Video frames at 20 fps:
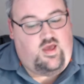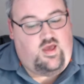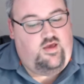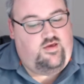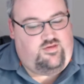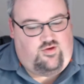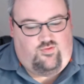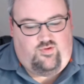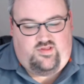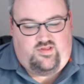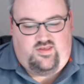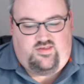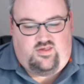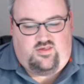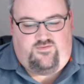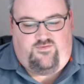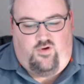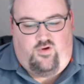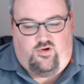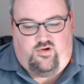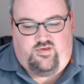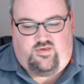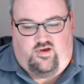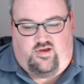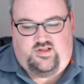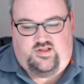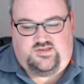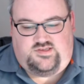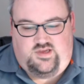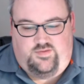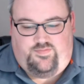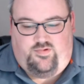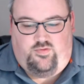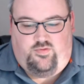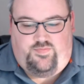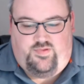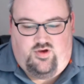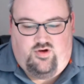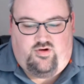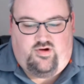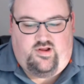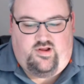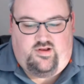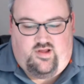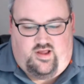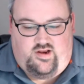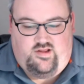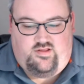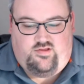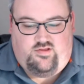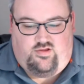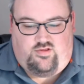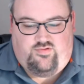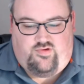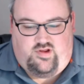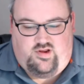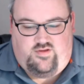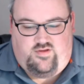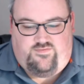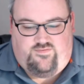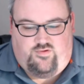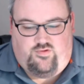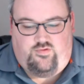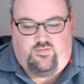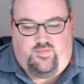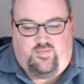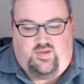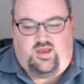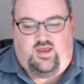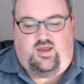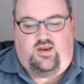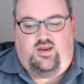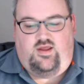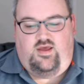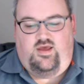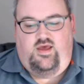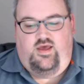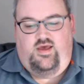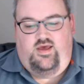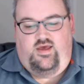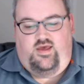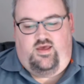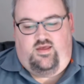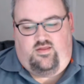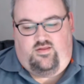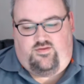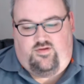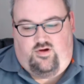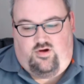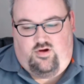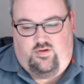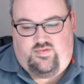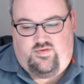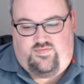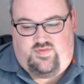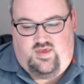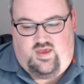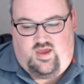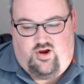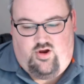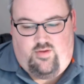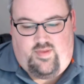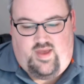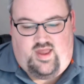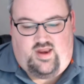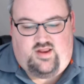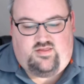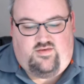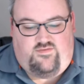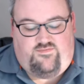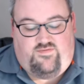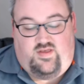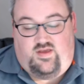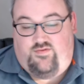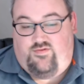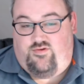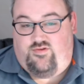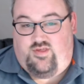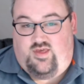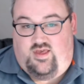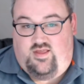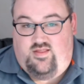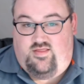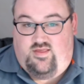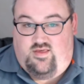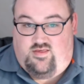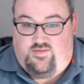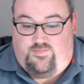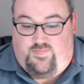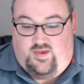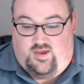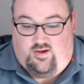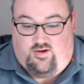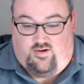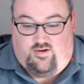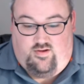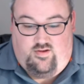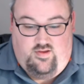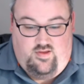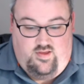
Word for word: So what does this focus on simple, pure, unadulterated fruit mean in the terms of the aromatics and flavors in this beer?